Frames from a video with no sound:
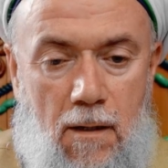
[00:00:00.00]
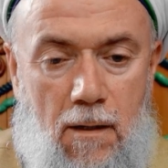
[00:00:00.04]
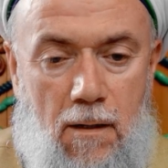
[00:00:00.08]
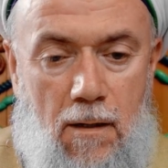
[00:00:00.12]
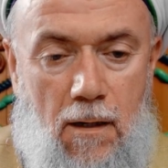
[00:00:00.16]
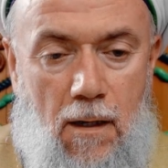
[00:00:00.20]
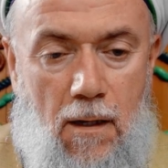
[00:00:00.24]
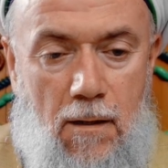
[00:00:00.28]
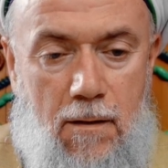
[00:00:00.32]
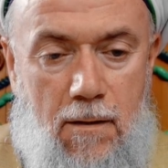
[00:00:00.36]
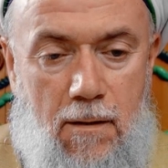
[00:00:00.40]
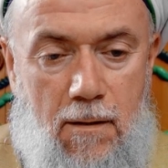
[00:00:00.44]

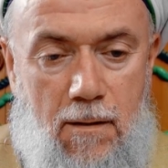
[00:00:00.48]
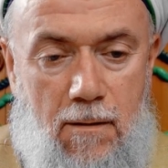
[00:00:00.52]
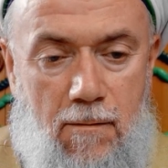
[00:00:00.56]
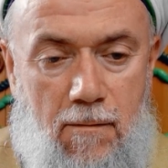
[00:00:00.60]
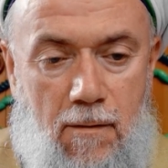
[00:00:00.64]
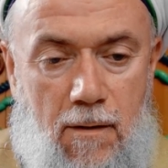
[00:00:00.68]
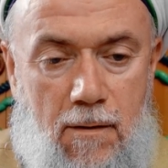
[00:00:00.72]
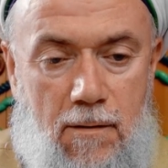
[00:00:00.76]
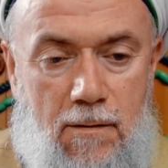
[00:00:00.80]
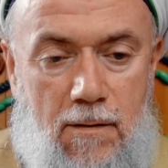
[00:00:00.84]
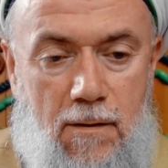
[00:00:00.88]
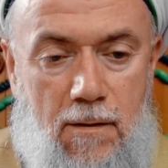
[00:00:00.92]
not
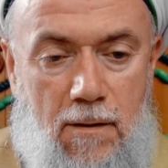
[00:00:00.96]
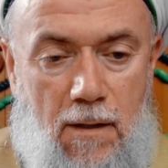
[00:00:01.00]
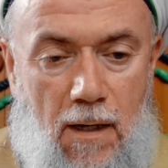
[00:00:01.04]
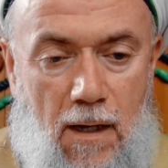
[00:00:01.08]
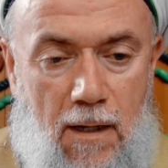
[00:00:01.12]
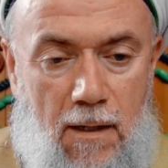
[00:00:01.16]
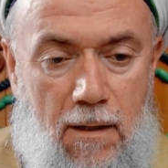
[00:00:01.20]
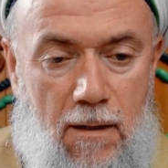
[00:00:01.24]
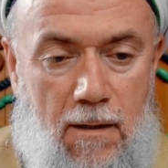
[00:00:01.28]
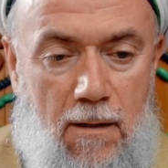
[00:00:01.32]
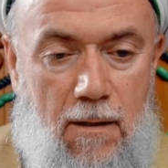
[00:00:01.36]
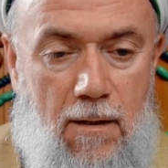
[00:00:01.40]
worth
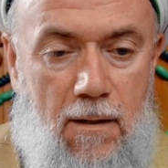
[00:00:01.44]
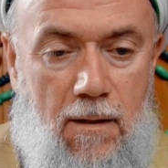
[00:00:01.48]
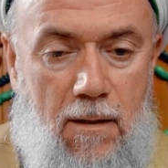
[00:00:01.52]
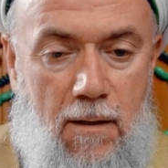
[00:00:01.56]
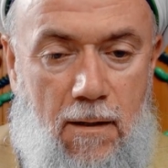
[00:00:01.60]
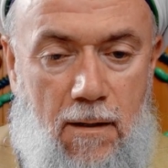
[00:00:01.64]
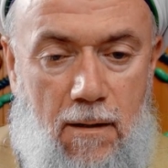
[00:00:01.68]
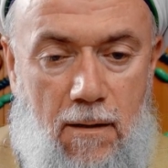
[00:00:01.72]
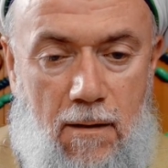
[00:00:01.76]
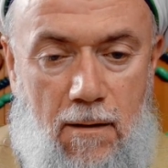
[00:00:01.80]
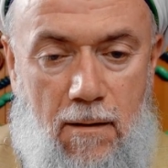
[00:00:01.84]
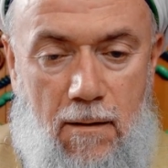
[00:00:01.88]

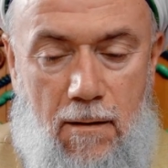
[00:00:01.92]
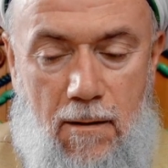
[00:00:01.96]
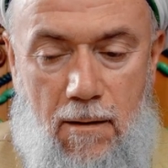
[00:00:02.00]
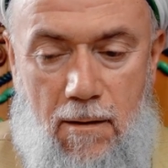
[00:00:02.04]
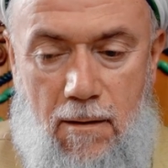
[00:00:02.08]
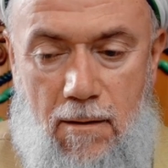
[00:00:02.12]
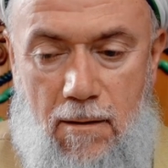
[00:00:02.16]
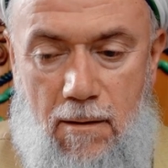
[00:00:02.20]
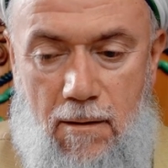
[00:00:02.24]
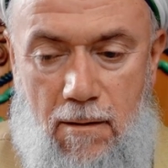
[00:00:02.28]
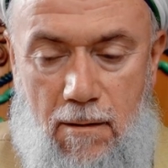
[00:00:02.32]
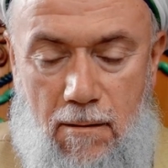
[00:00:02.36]

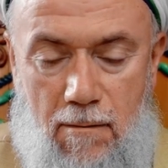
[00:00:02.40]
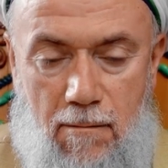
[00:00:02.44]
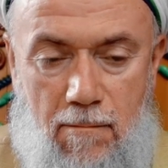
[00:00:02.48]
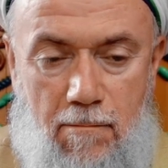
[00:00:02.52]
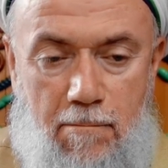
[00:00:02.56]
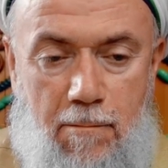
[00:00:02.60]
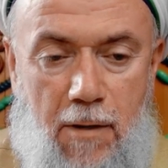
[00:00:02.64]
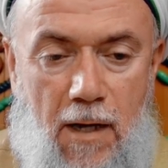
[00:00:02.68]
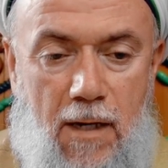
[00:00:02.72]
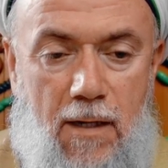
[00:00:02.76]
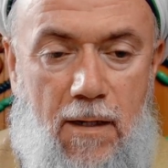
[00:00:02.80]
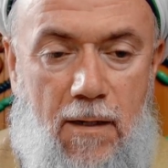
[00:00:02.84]

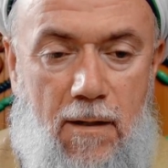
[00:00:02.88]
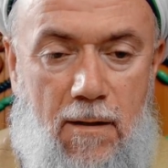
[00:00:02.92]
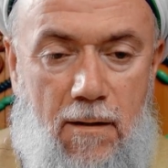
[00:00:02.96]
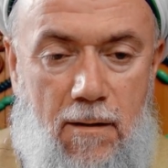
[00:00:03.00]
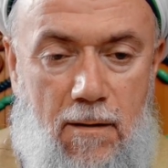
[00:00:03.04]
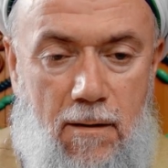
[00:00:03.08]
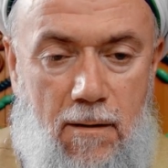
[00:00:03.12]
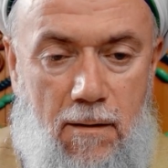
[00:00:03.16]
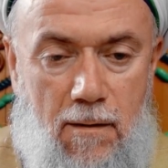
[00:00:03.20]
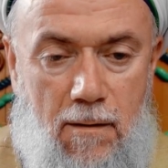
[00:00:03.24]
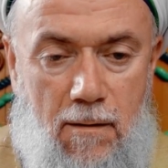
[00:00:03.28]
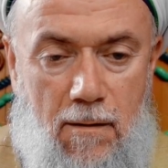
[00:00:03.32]
any penny
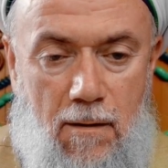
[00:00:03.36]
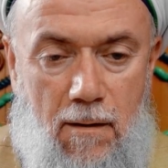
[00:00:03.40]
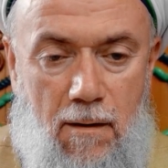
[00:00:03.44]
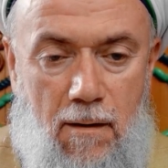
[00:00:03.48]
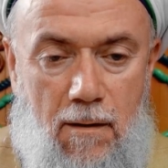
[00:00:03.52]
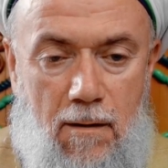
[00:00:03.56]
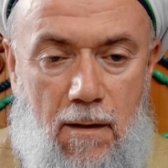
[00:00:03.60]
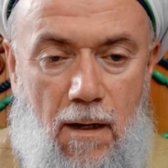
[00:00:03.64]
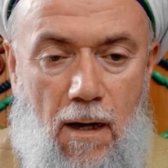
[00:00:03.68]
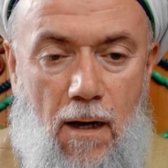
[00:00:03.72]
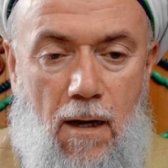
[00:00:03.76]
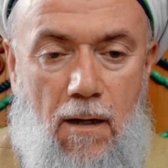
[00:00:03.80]

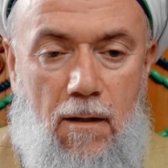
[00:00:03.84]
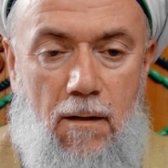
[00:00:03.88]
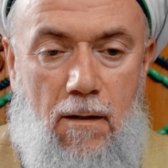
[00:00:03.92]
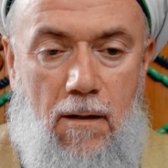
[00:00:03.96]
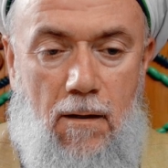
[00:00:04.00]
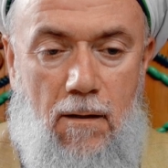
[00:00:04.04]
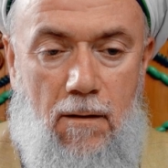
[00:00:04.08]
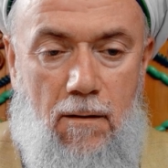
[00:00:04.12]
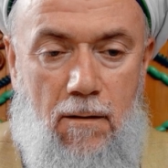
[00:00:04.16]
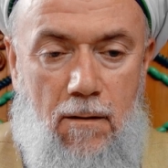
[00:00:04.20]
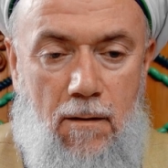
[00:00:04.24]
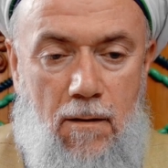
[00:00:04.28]
in
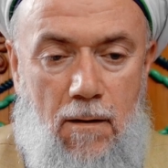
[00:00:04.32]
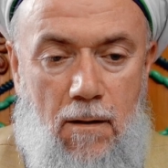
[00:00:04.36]
Akhirah.